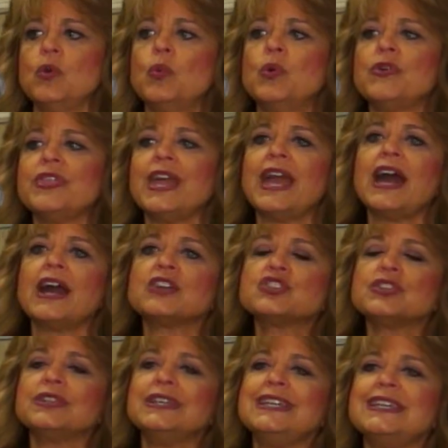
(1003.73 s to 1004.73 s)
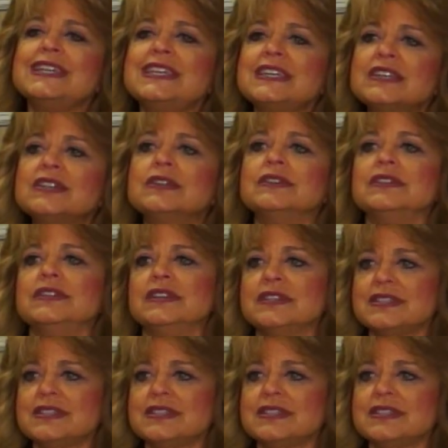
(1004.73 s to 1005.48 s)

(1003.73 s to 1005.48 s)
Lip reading: where they actually kill